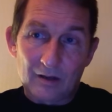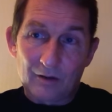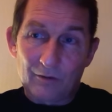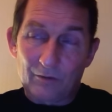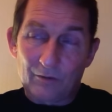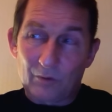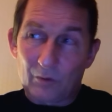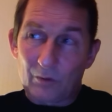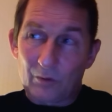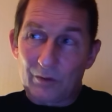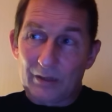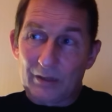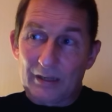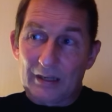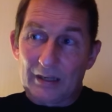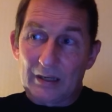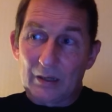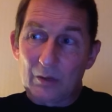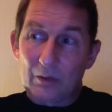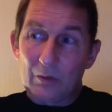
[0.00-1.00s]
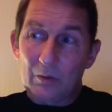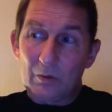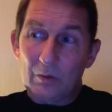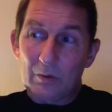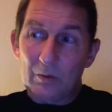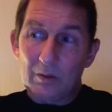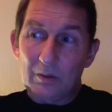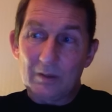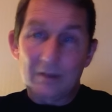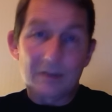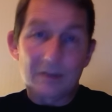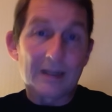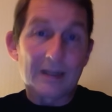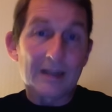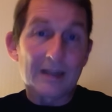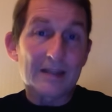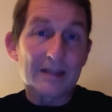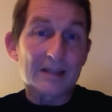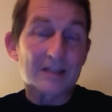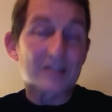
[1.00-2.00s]
for the local,
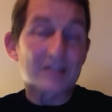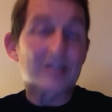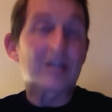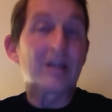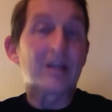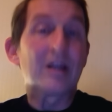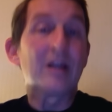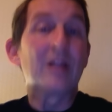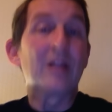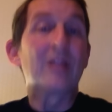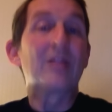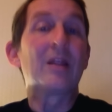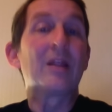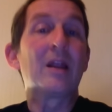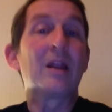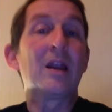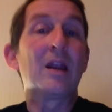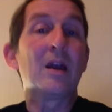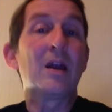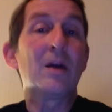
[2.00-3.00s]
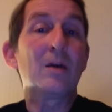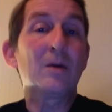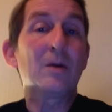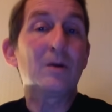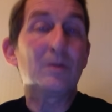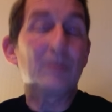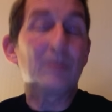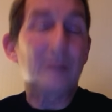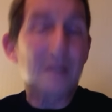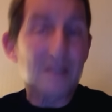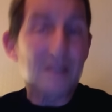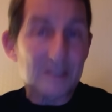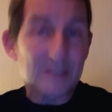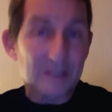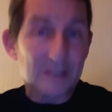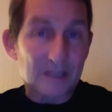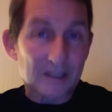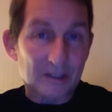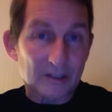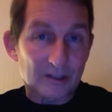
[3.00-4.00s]
get this, the local police
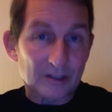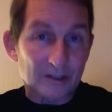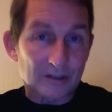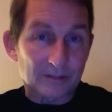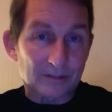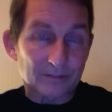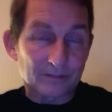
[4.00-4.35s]
station.